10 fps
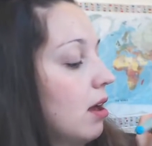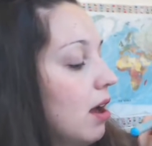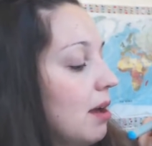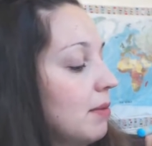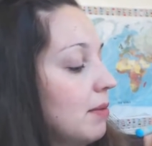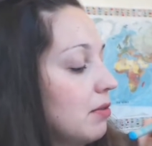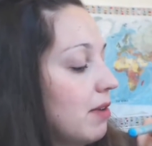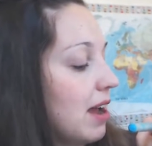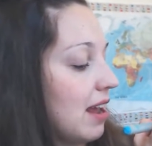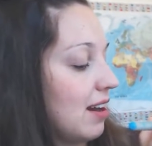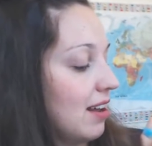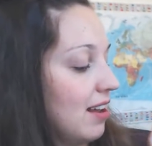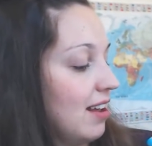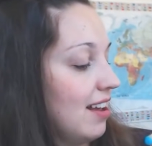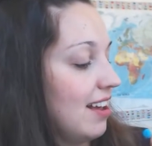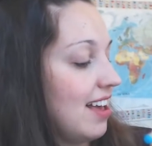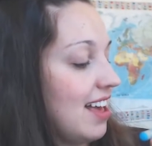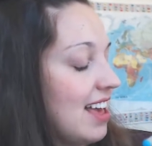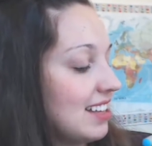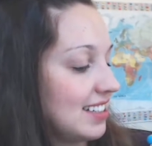I'm going to write,
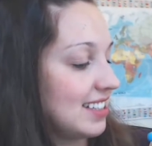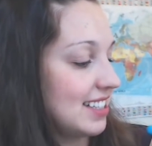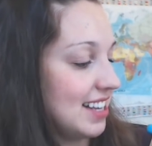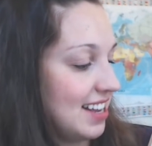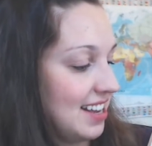it's